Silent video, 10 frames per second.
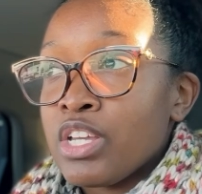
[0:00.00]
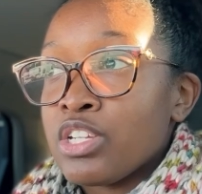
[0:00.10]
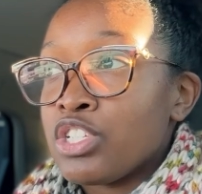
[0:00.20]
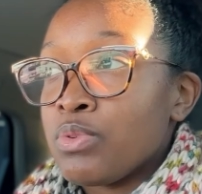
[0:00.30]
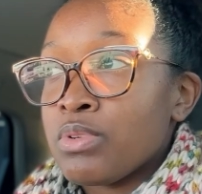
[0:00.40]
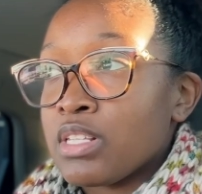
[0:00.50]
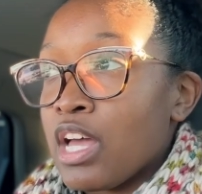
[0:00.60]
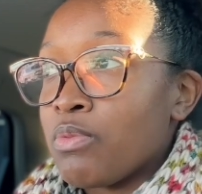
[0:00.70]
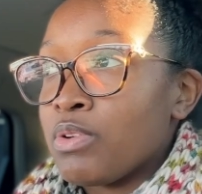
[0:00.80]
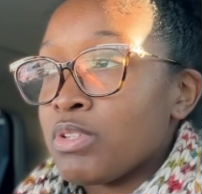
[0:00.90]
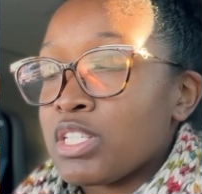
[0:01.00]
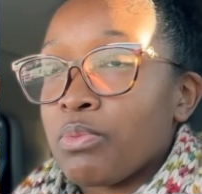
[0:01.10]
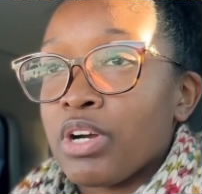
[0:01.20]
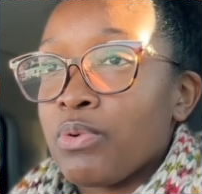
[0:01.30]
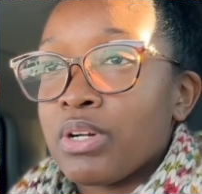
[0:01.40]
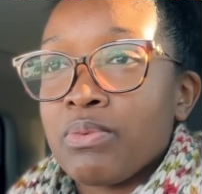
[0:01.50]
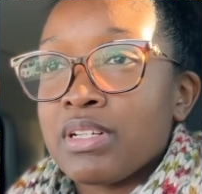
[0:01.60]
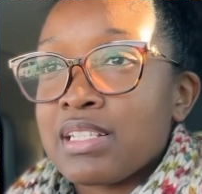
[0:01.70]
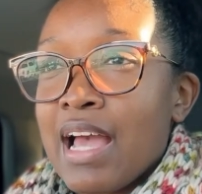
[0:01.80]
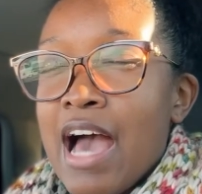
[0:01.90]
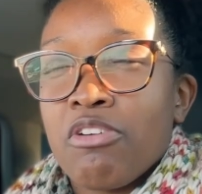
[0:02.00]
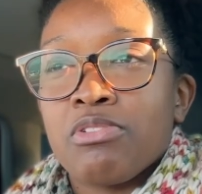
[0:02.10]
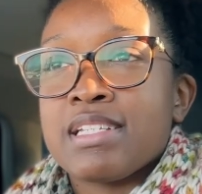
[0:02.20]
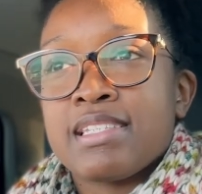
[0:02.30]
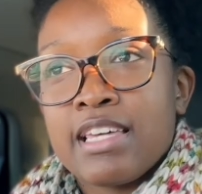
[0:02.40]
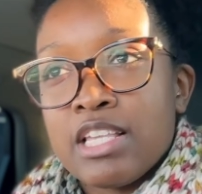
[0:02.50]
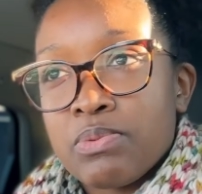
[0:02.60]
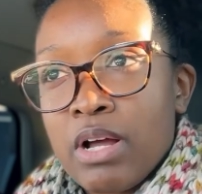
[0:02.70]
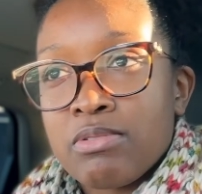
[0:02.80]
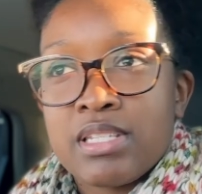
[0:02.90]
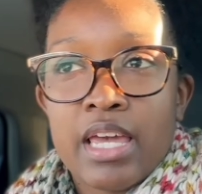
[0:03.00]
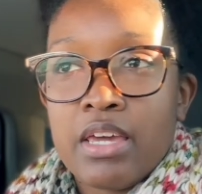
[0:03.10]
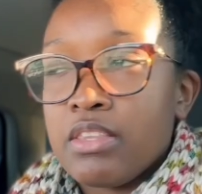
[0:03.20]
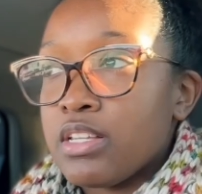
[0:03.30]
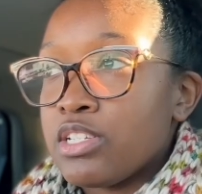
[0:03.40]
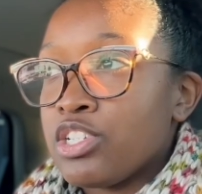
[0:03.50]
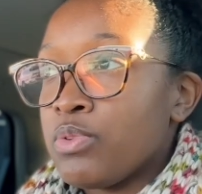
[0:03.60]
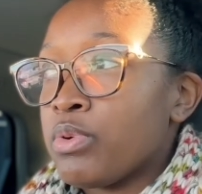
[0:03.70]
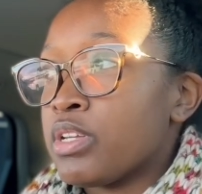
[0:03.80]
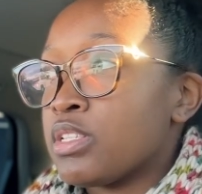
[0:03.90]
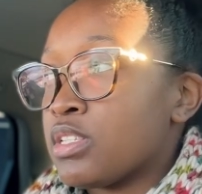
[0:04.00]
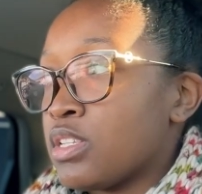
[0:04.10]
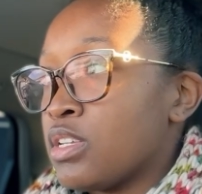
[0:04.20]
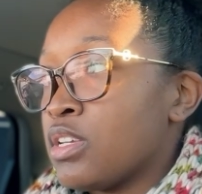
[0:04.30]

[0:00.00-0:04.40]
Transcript: what's the word? What I want to say? How do I want to say this without saying this? She was,